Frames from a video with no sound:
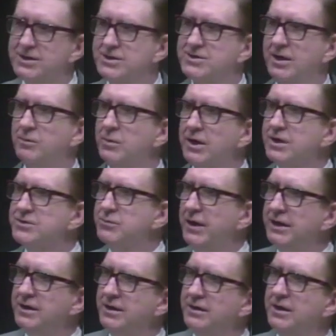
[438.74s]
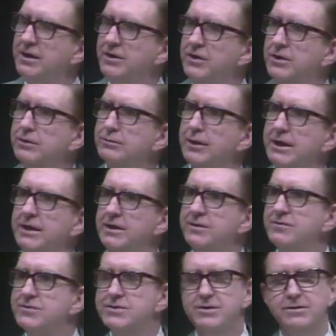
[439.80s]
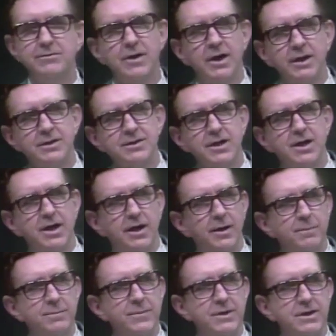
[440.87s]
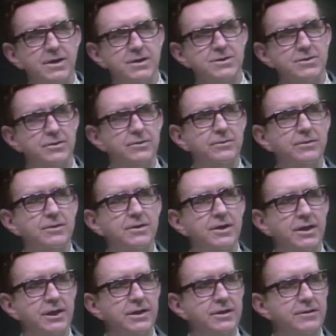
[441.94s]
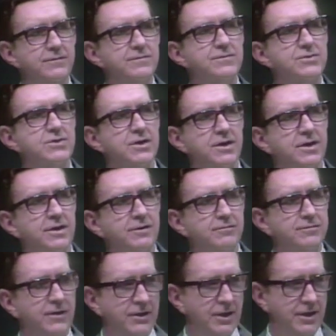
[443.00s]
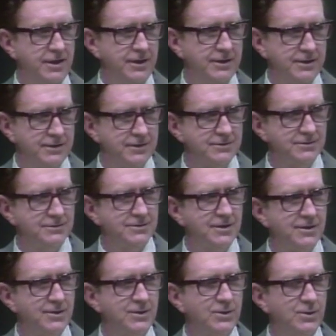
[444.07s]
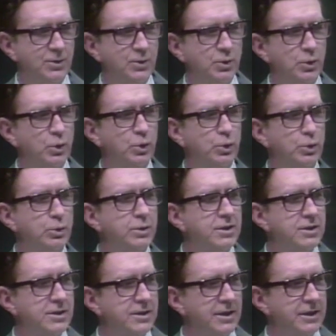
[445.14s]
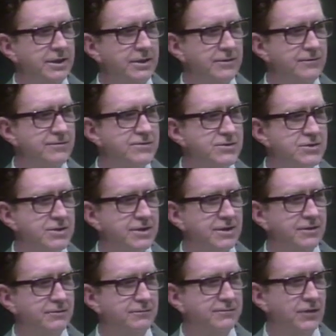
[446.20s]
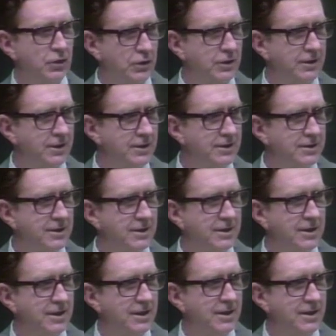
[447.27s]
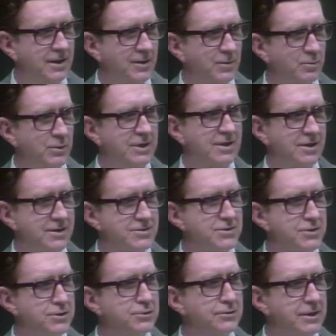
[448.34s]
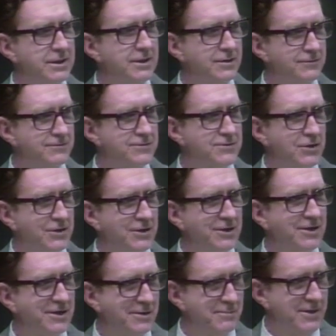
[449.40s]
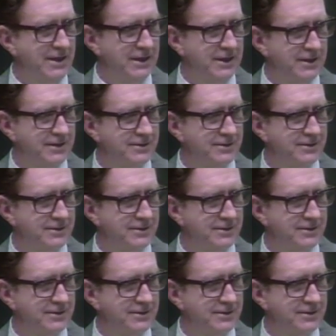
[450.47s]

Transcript: Someone has written, New leaves do not come because old leaves are falling. Old leaves fall because new leaves are coming.